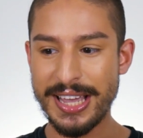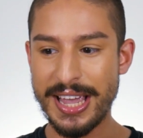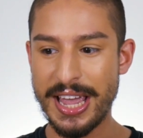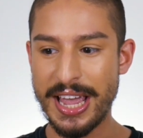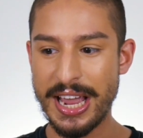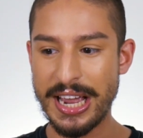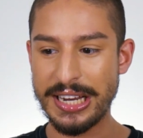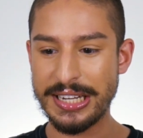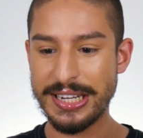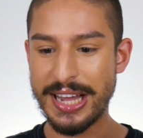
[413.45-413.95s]

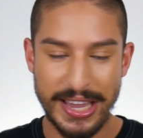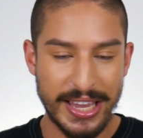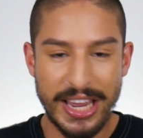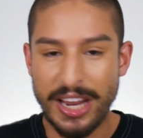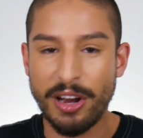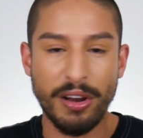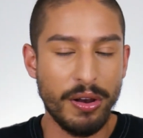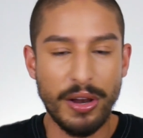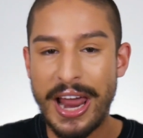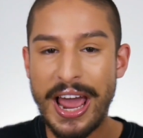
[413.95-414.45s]
and I
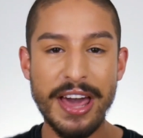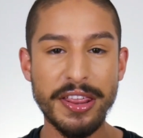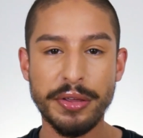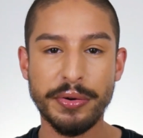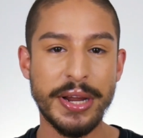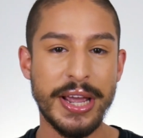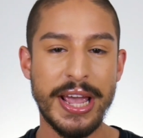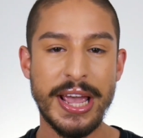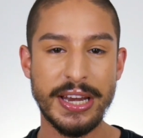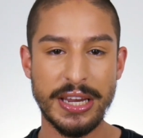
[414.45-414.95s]
can't
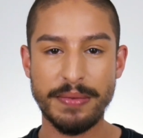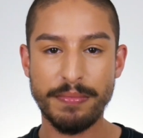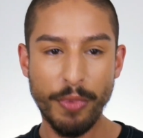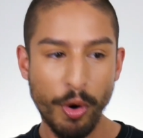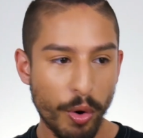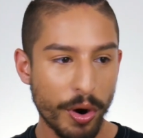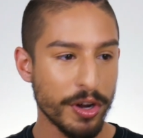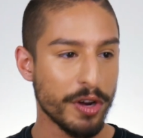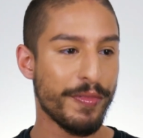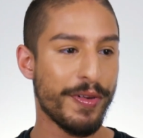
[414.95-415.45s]
lather it
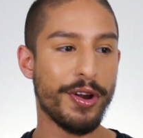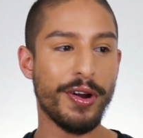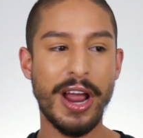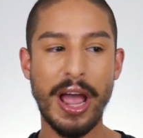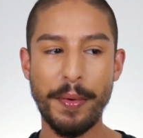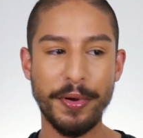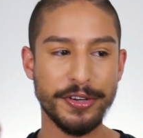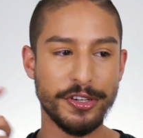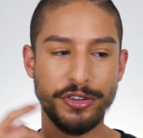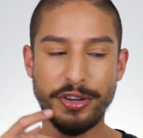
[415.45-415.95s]
anymore no matter
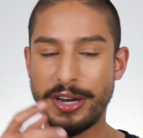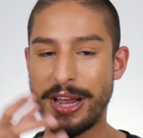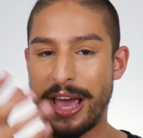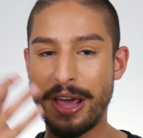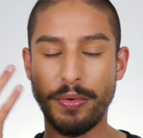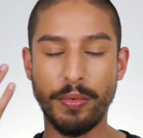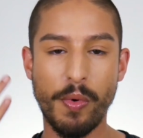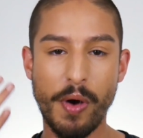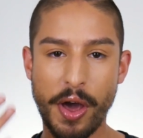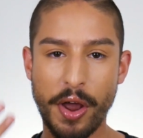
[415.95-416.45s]
how much you try to
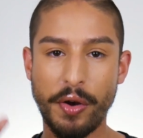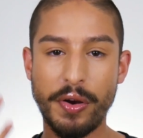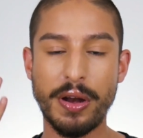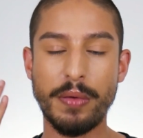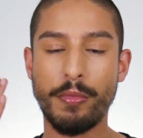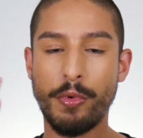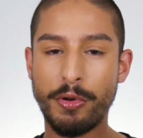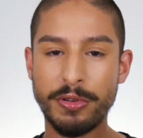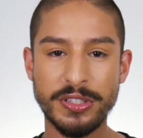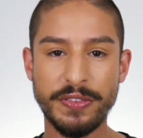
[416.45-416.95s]
add water and
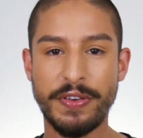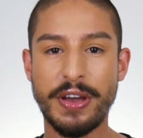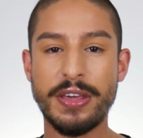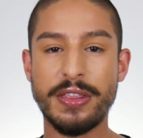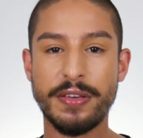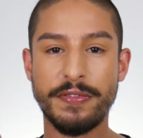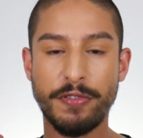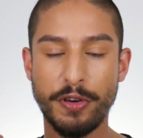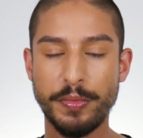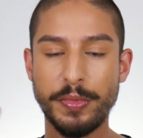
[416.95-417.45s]
emulsify
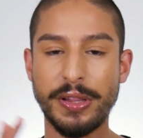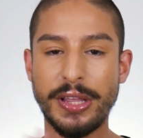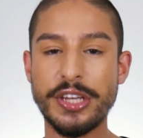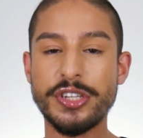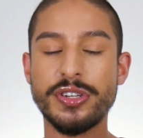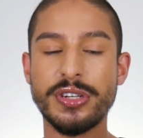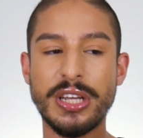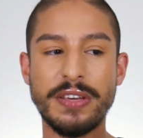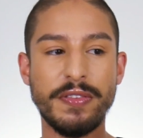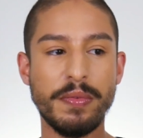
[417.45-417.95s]
the
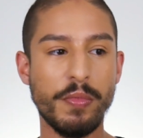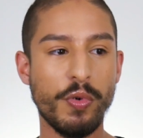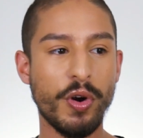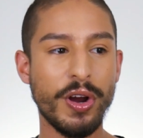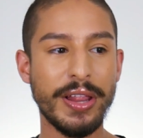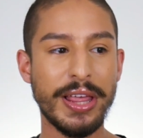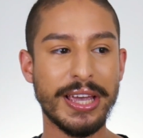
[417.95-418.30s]
formulation even more.